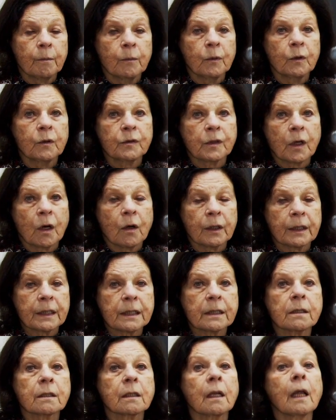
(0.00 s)
moved
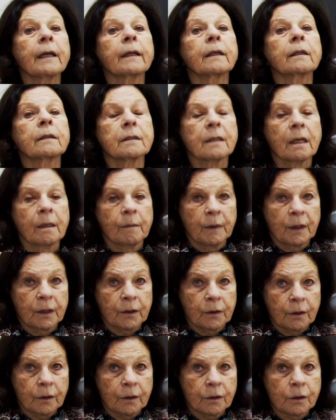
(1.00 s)
artists like
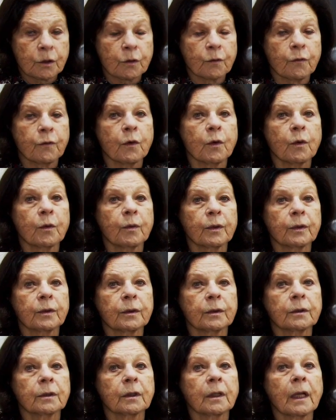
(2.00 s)
Damien Hirst
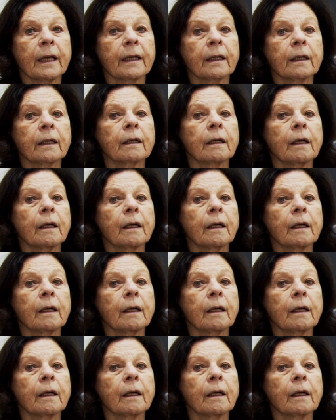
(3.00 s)
forward, like